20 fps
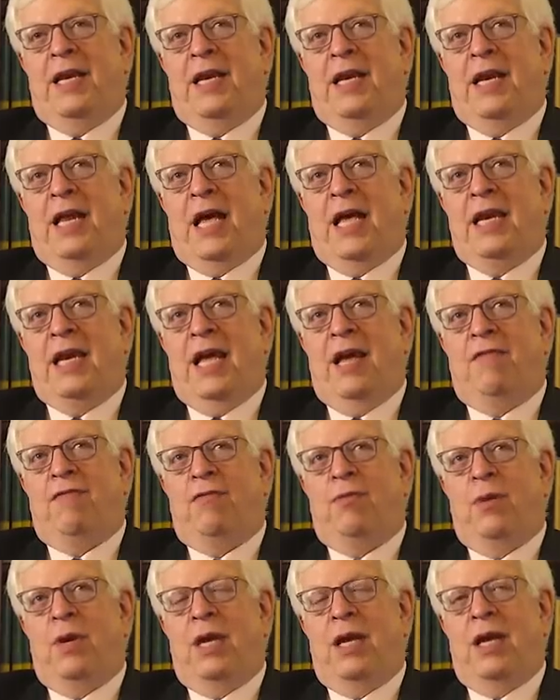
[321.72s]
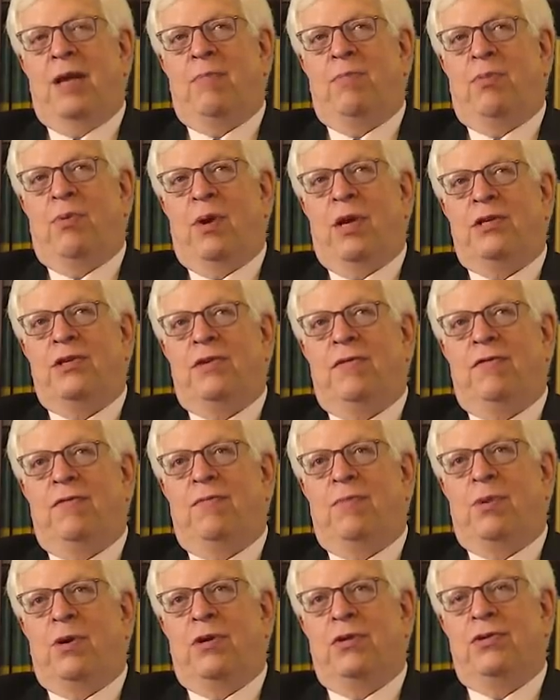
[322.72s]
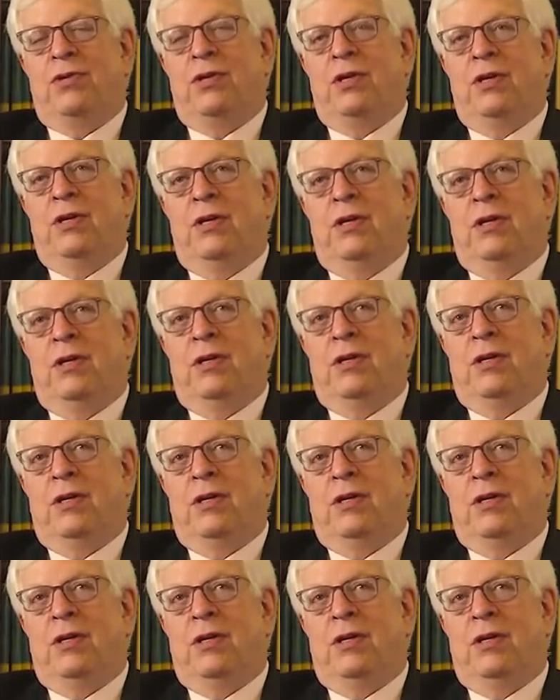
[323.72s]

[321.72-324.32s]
not every impressive person